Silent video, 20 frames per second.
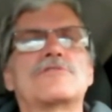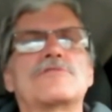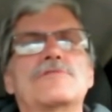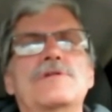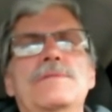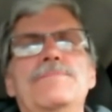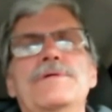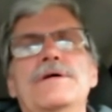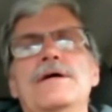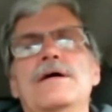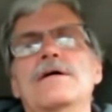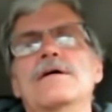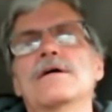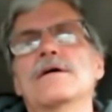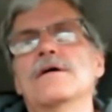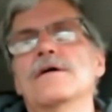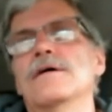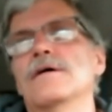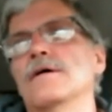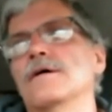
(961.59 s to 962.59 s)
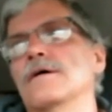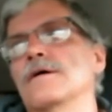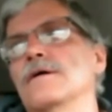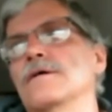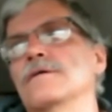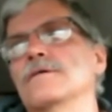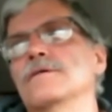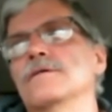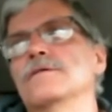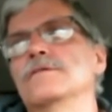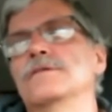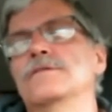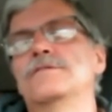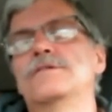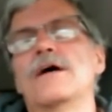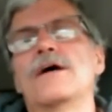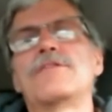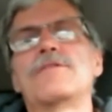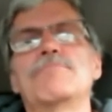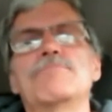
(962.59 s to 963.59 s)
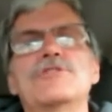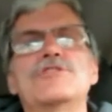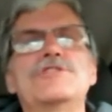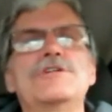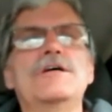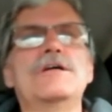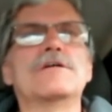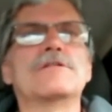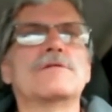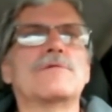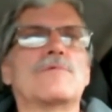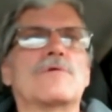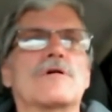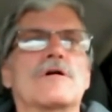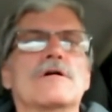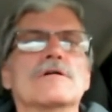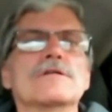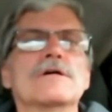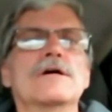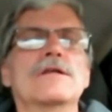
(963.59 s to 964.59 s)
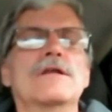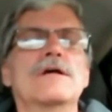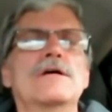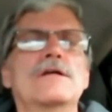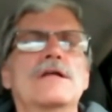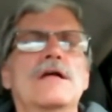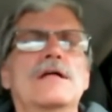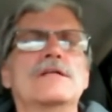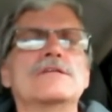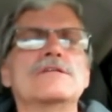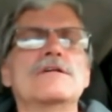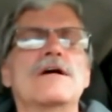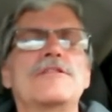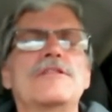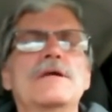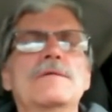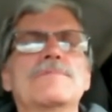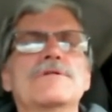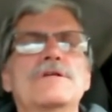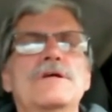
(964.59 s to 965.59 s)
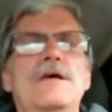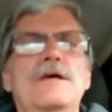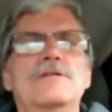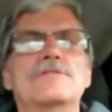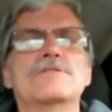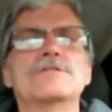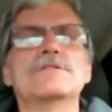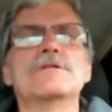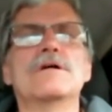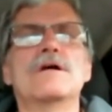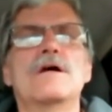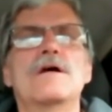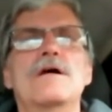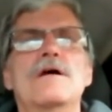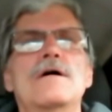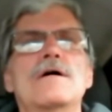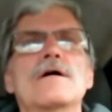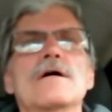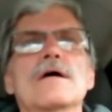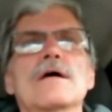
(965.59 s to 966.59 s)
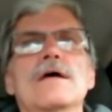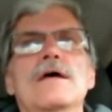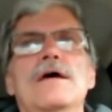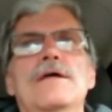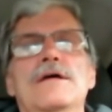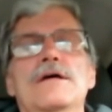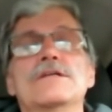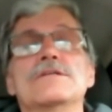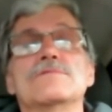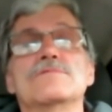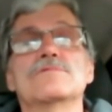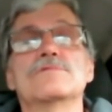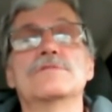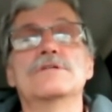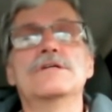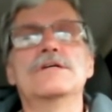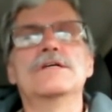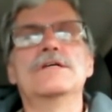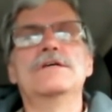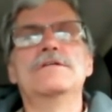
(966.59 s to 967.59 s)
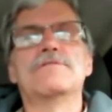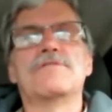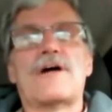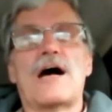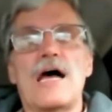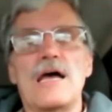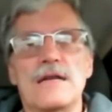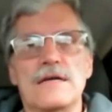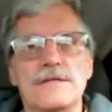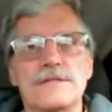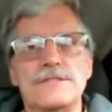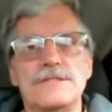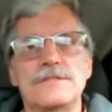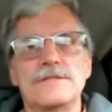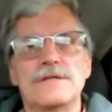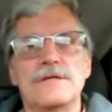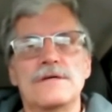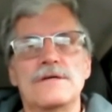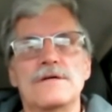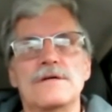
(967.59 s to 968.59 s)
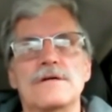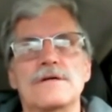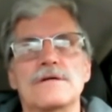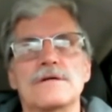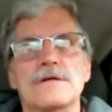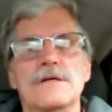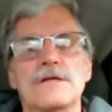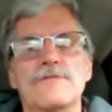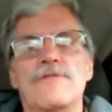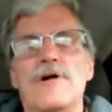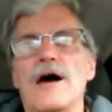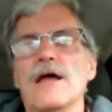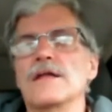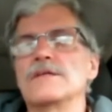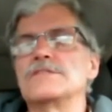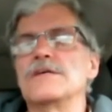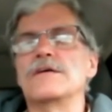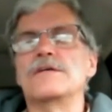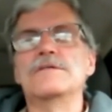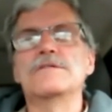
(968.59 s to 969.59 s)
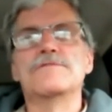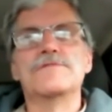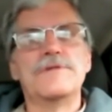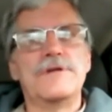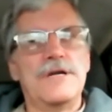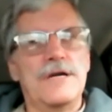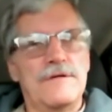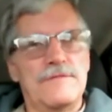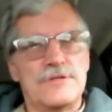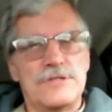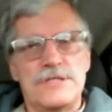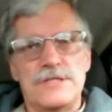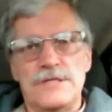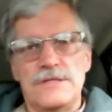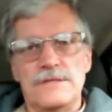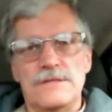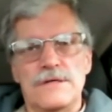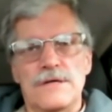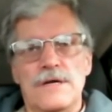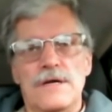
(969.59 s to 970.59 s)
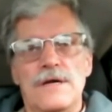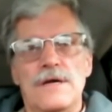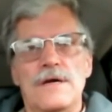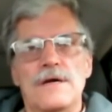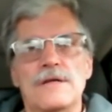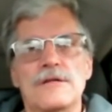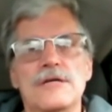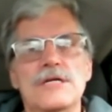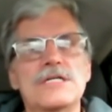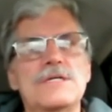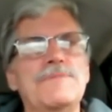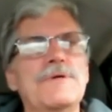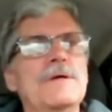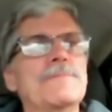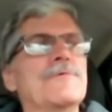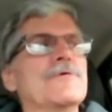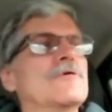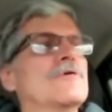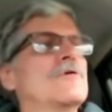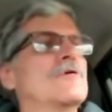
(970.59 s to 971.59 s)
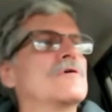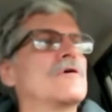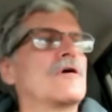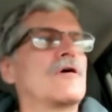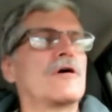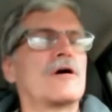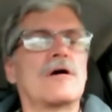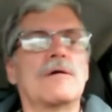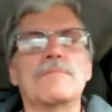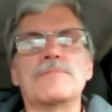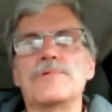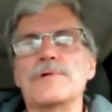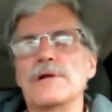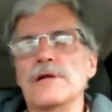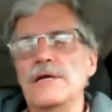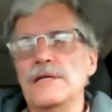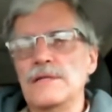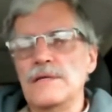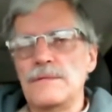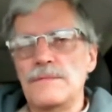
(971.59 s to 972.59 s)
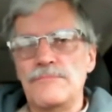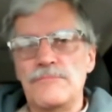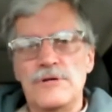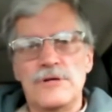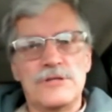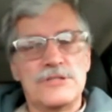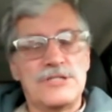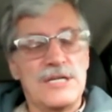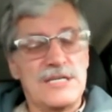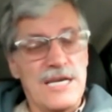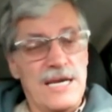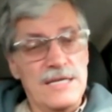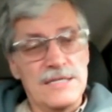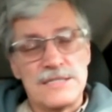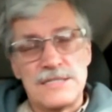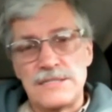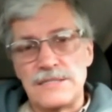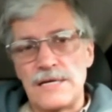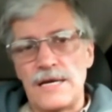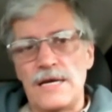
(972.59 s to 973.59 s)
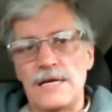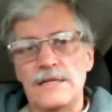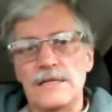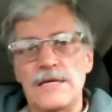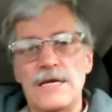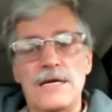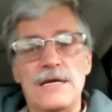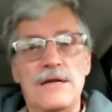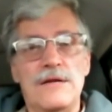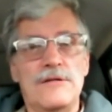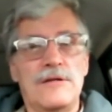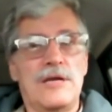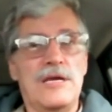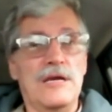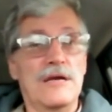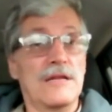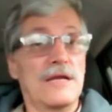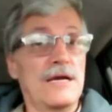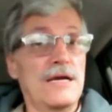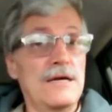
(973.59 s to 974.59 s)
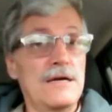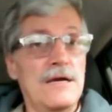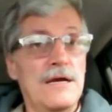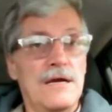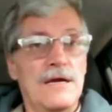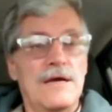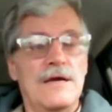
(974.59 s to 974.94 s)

creeping death machine in the world. And it's nothing but hatred. And it's really violent. violence like you've never seen. These people are completely insane. They killing